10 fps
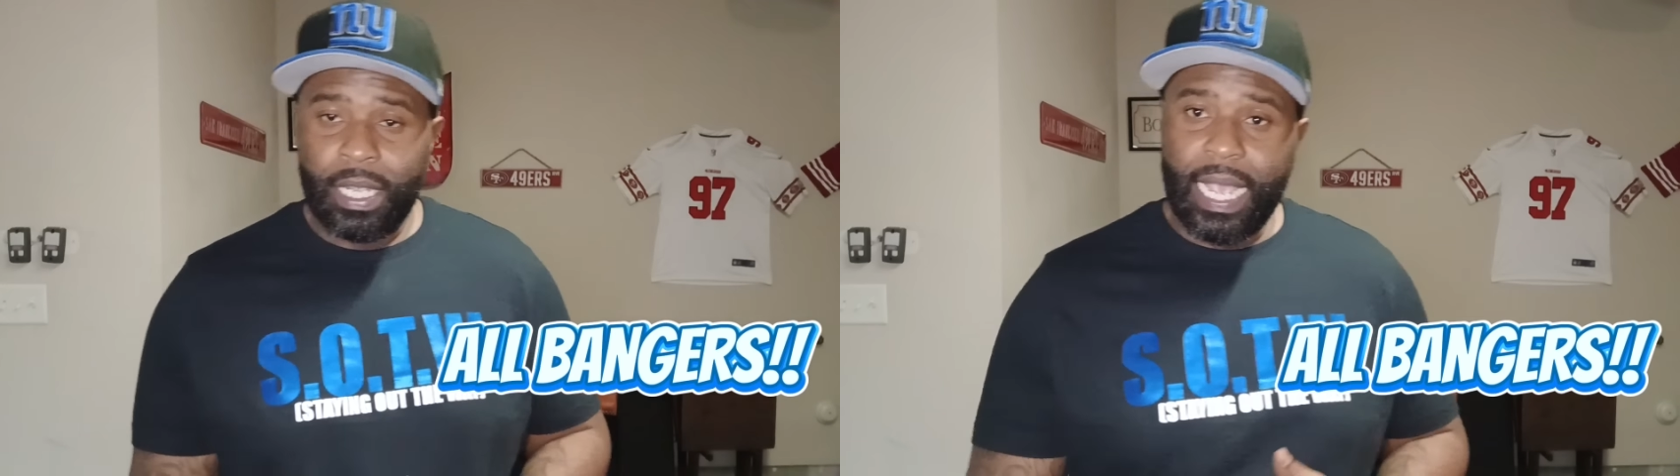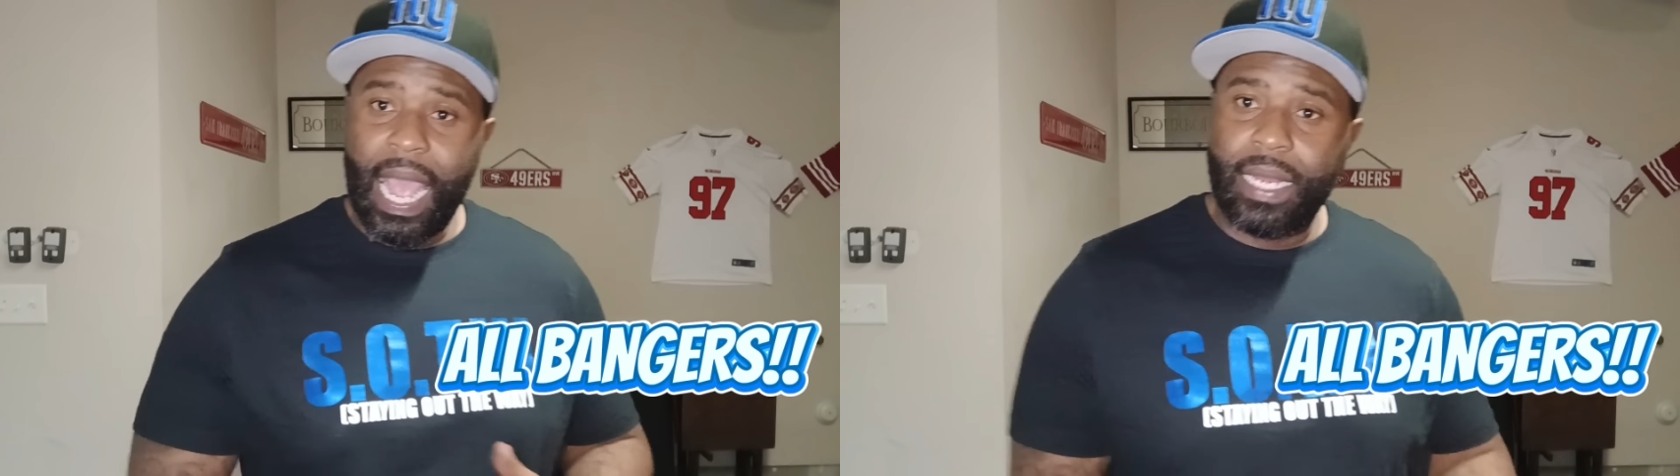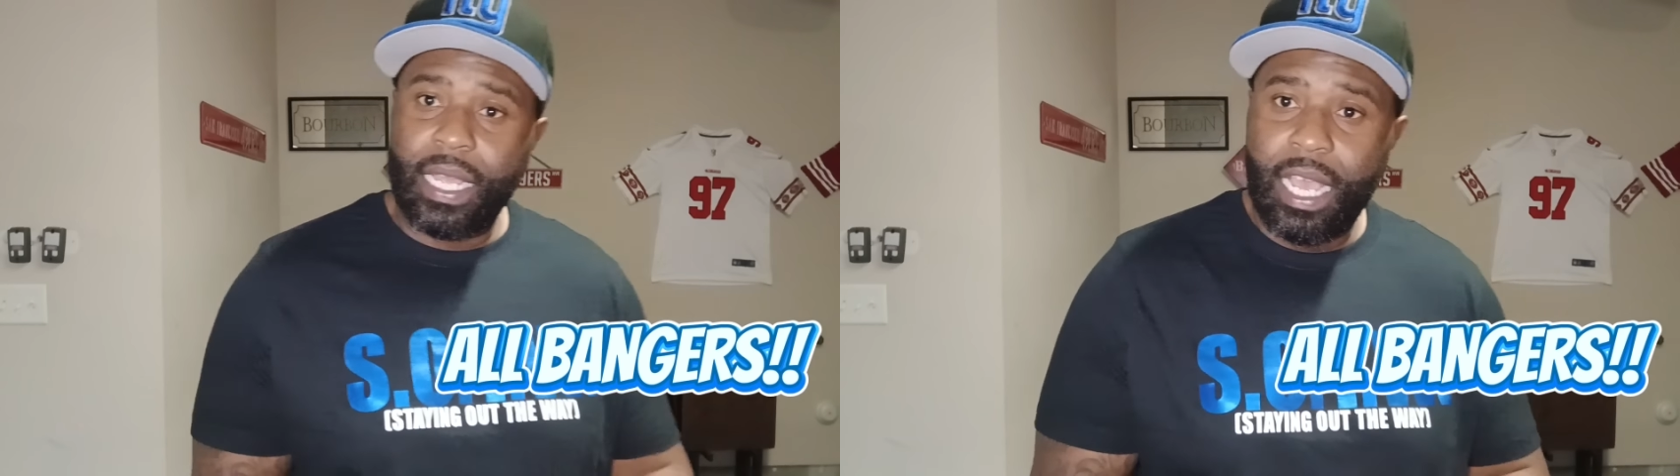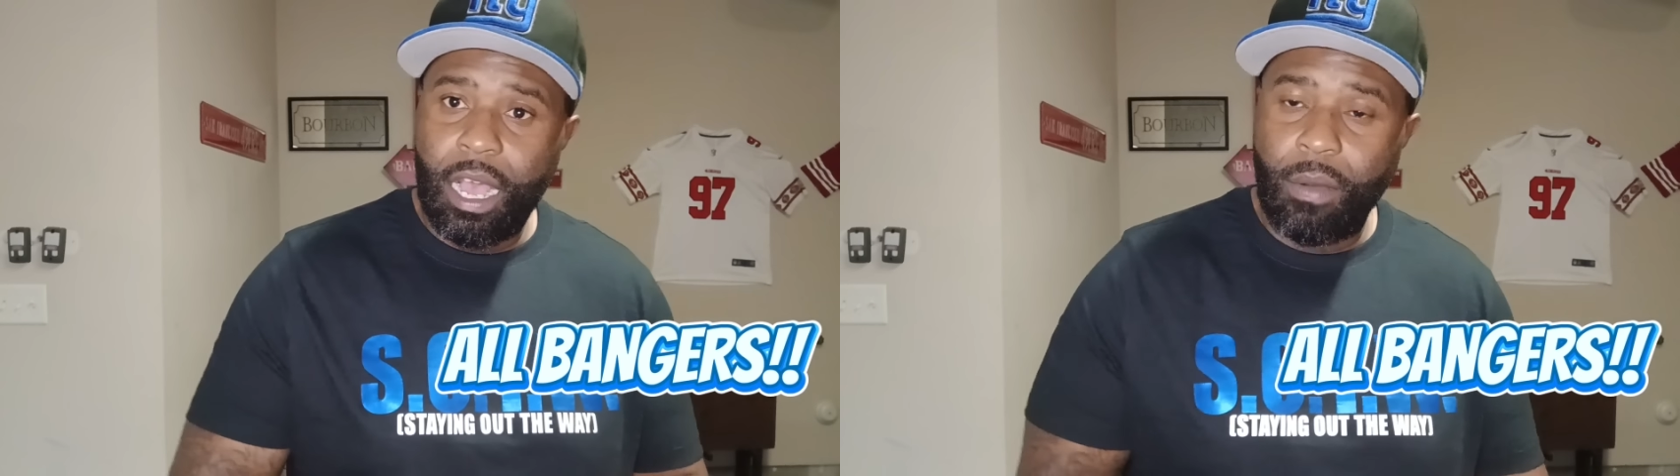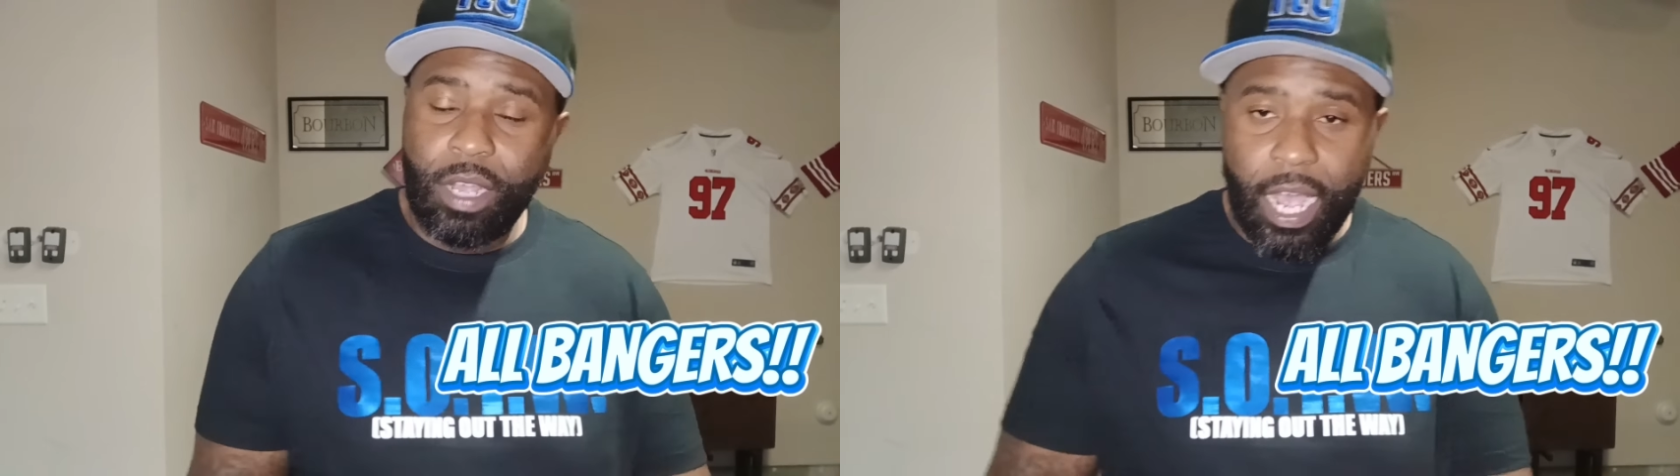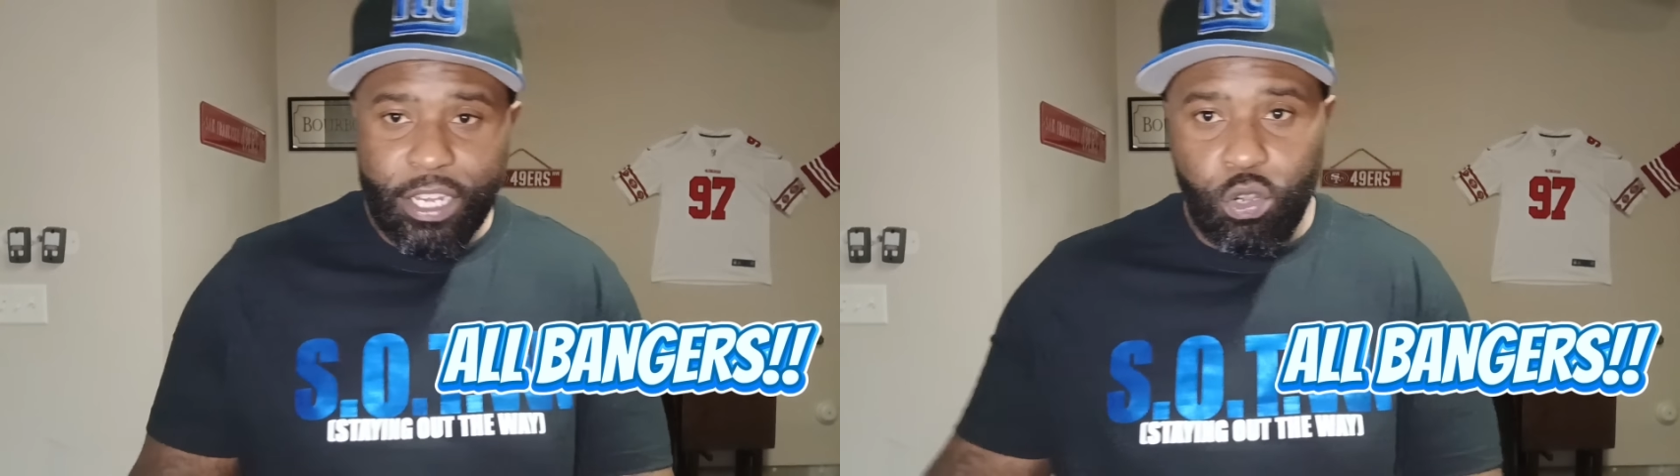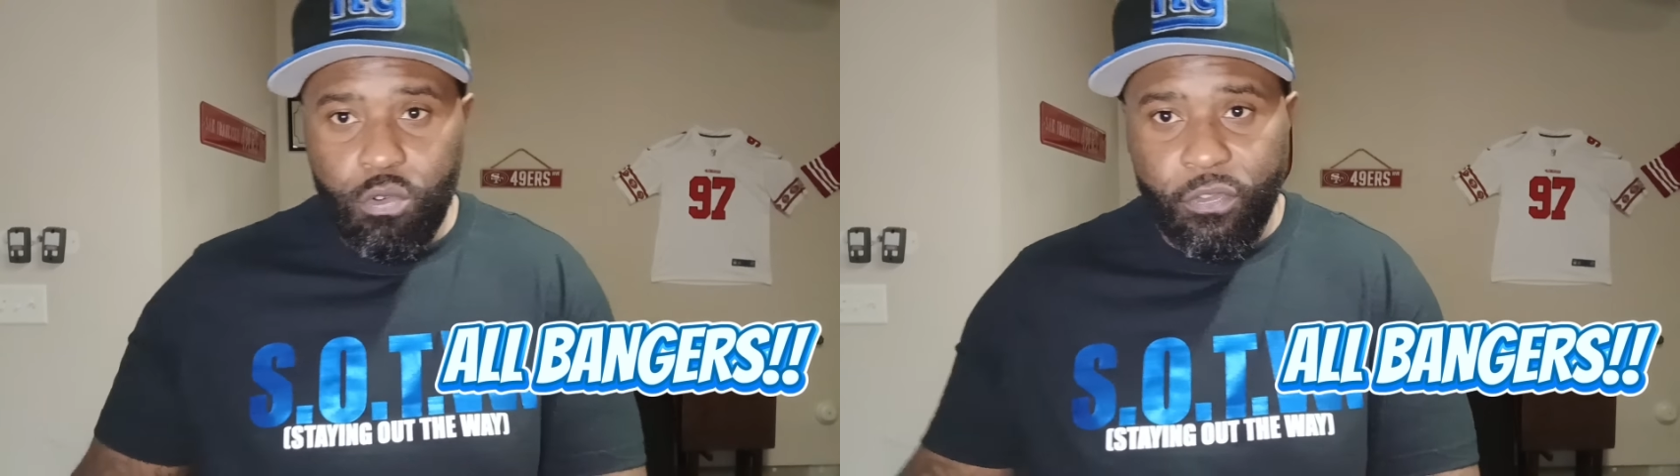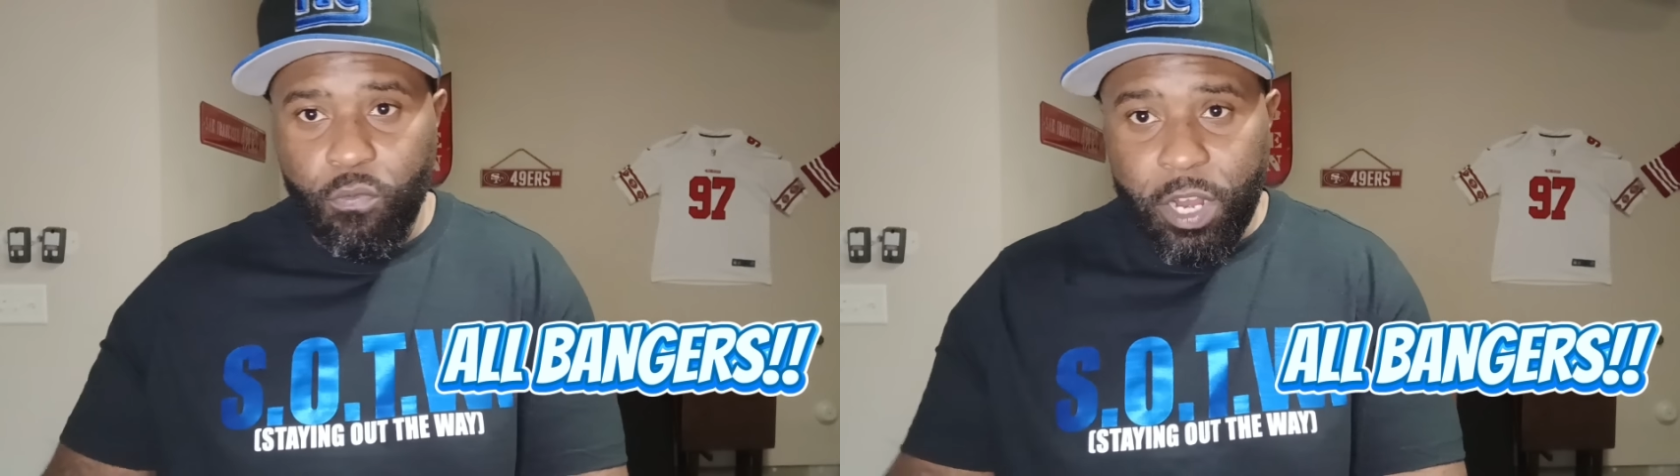Goddamn, cut dude from